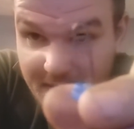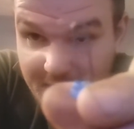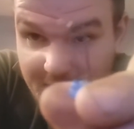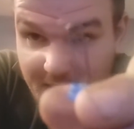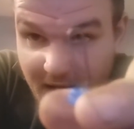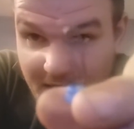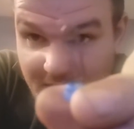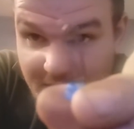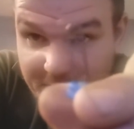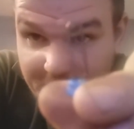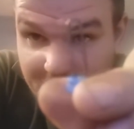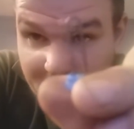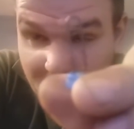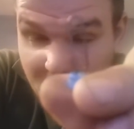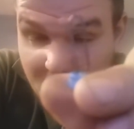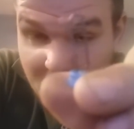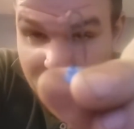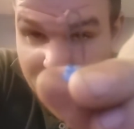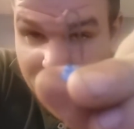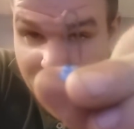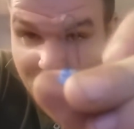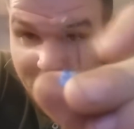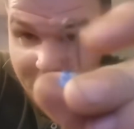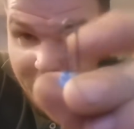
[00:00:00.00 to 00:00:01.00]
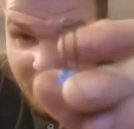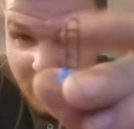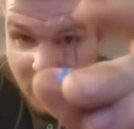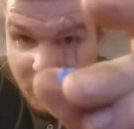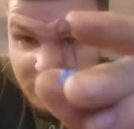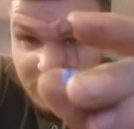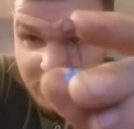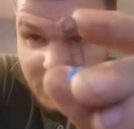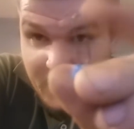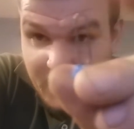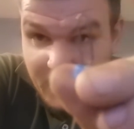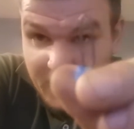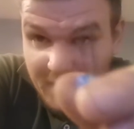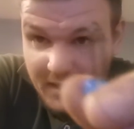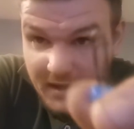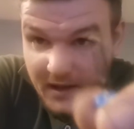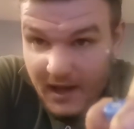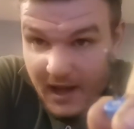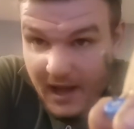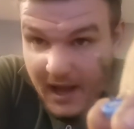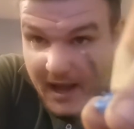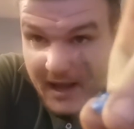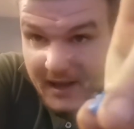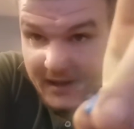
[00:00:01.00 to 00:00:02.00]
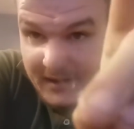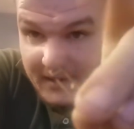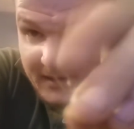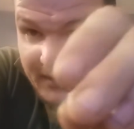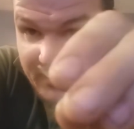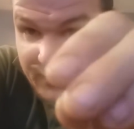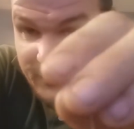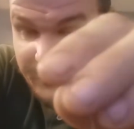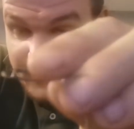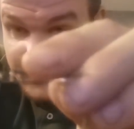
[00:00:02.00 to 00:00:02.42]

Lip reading: that fast link and